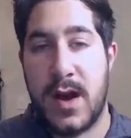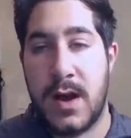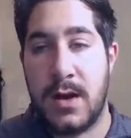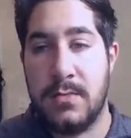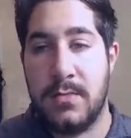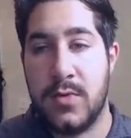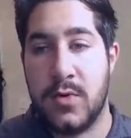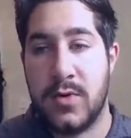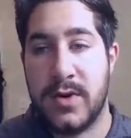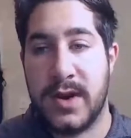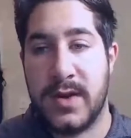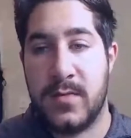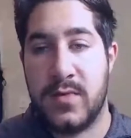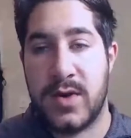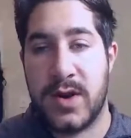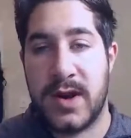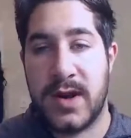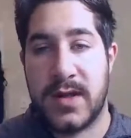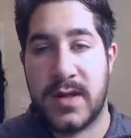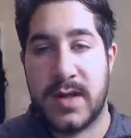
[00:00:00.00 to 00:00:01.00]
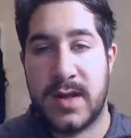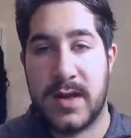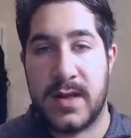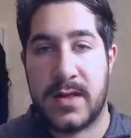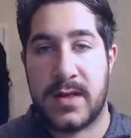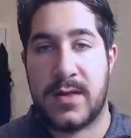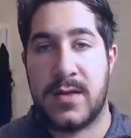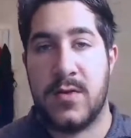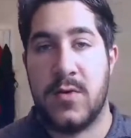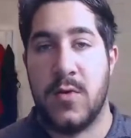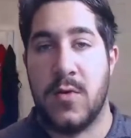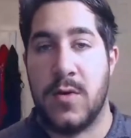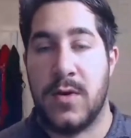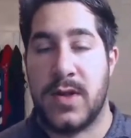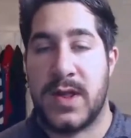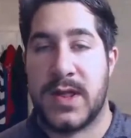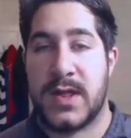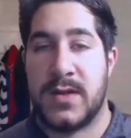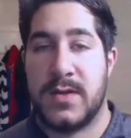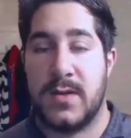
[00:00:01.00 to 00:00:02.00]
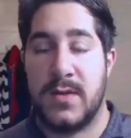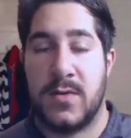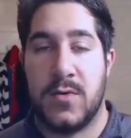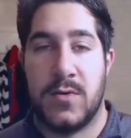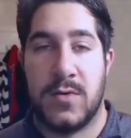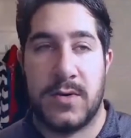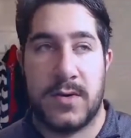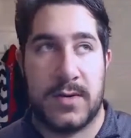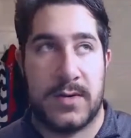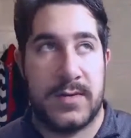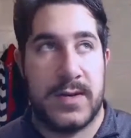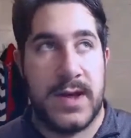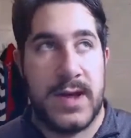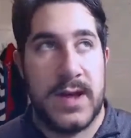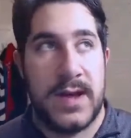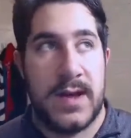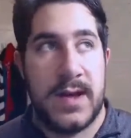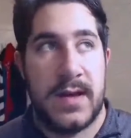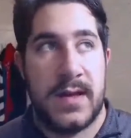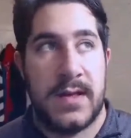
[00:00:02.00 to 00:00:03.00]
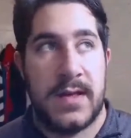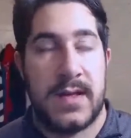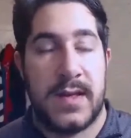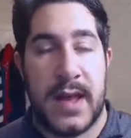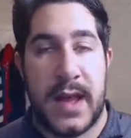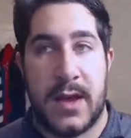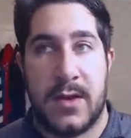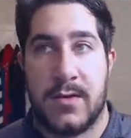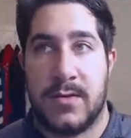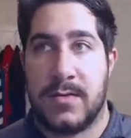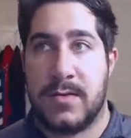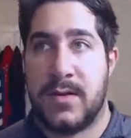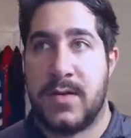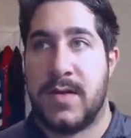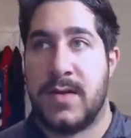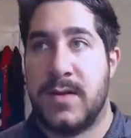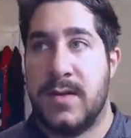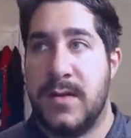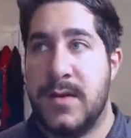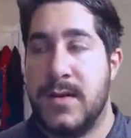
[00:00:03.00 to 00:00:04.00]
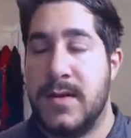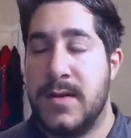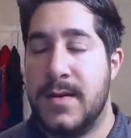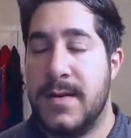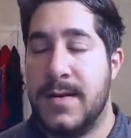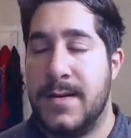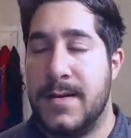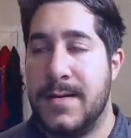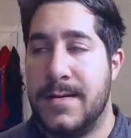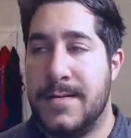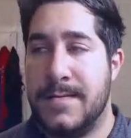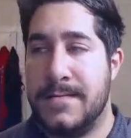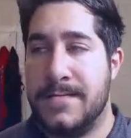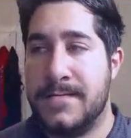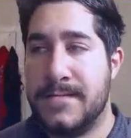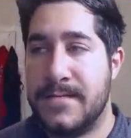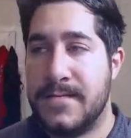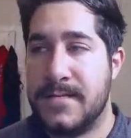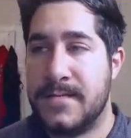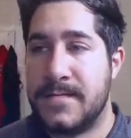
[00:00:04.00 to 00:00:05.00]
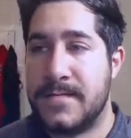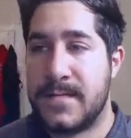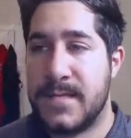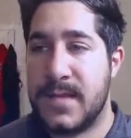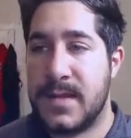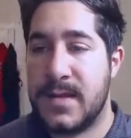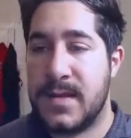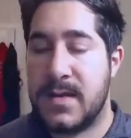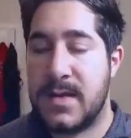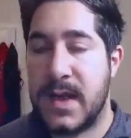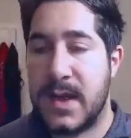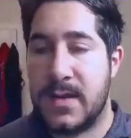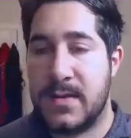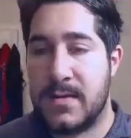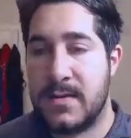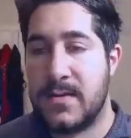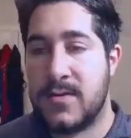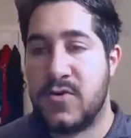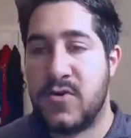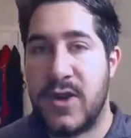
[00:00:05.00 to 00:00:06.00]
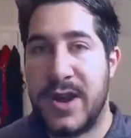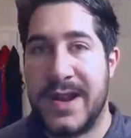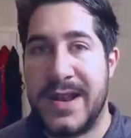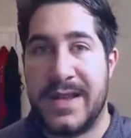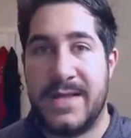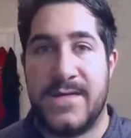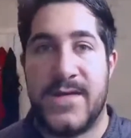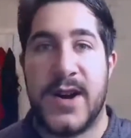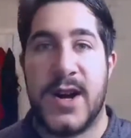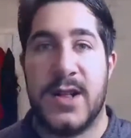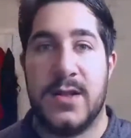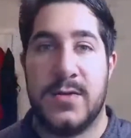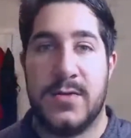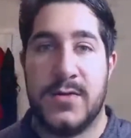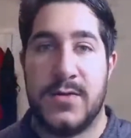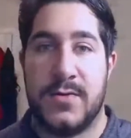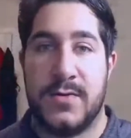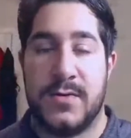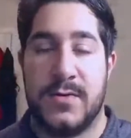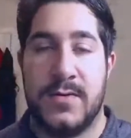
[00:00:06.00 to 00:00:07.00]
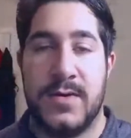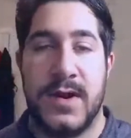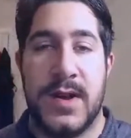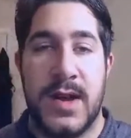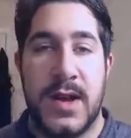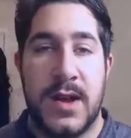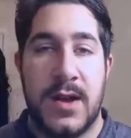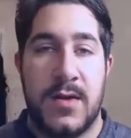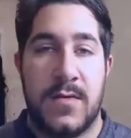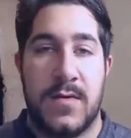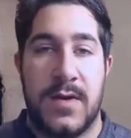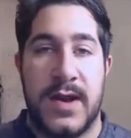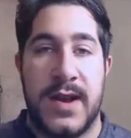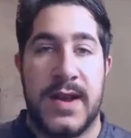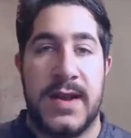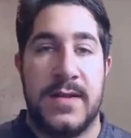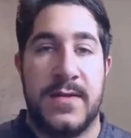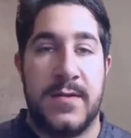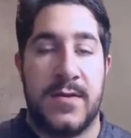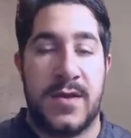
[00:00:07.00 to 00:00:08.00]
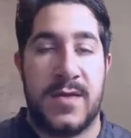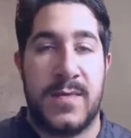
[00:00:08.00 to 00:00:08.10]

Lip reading: onboarding process or sales um, sales training follow through, right?